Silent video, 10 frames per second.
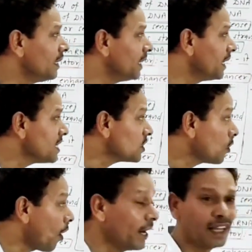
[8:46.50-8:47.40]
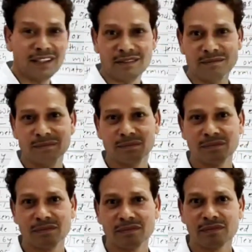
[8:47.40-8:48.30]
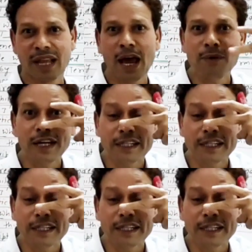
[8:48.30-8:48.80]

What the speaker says: it is coding, having